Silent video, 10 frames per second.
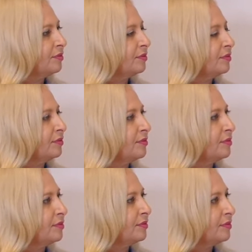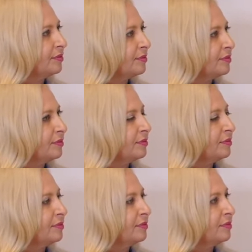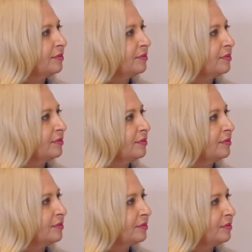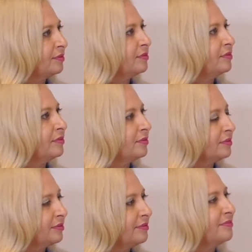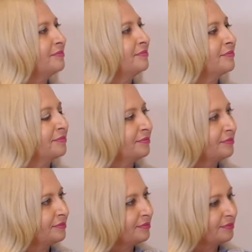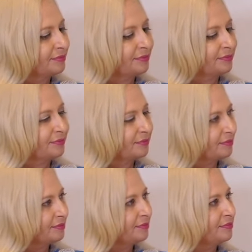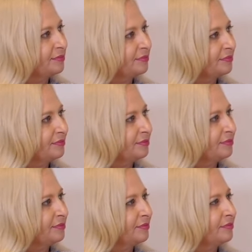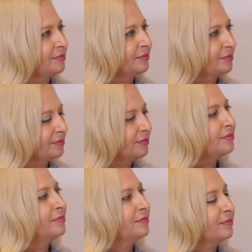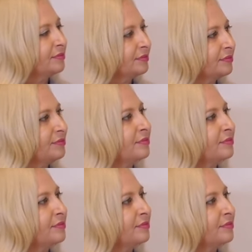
(not speaking)